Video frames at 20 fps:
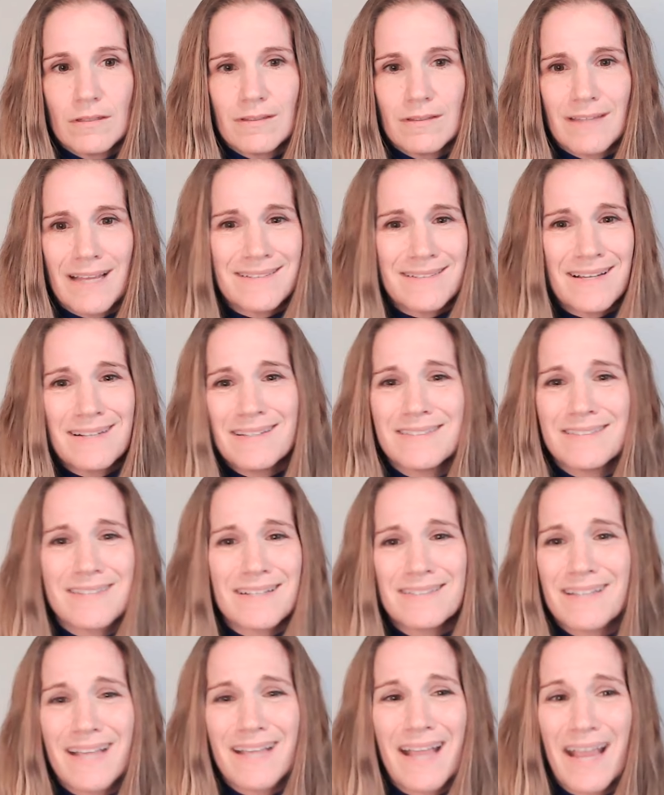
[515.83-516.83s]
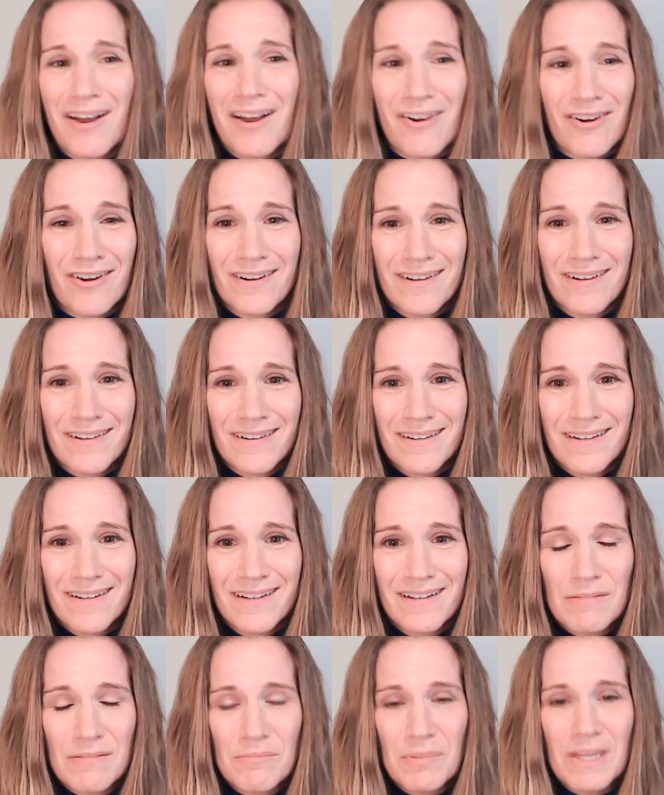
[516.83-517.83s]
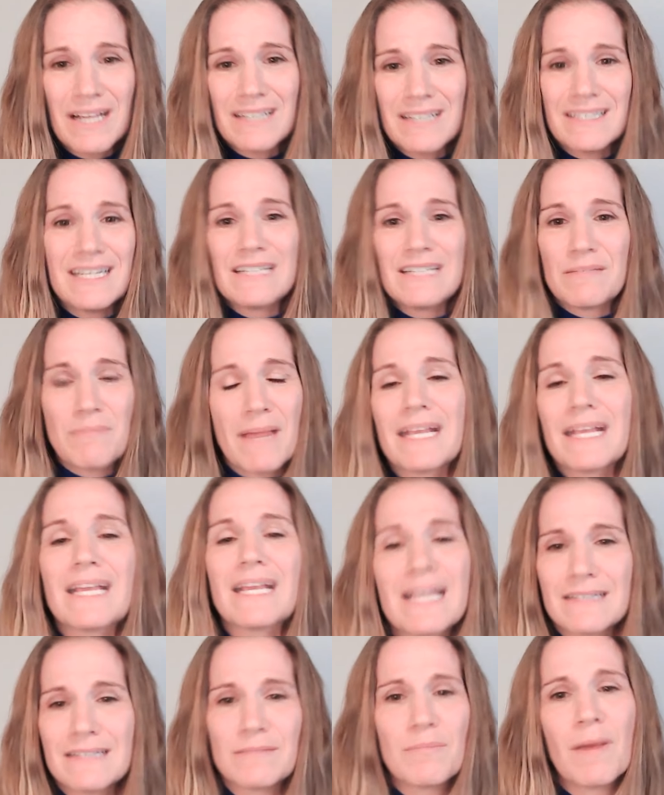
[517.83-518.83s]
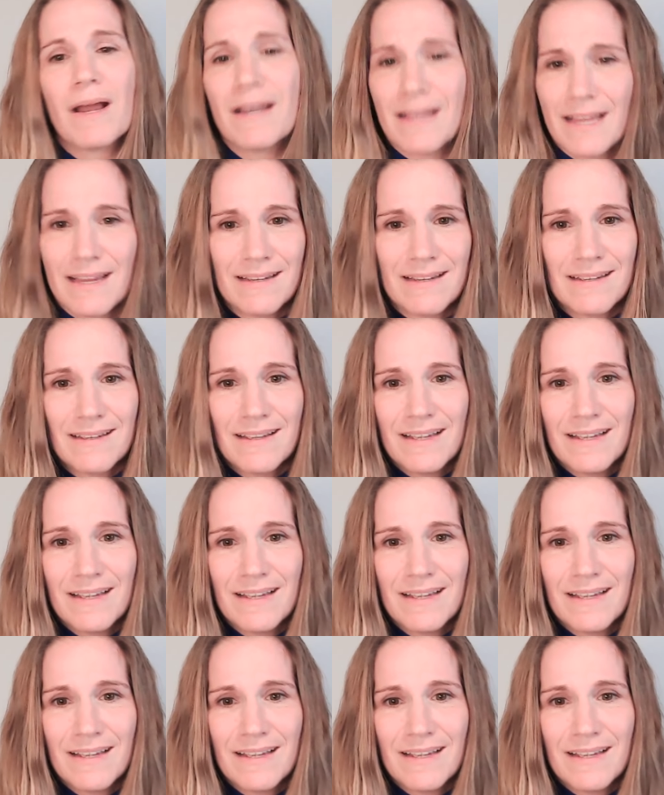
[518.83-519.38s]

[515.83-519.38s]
that dentist doesn't care because he's making his money,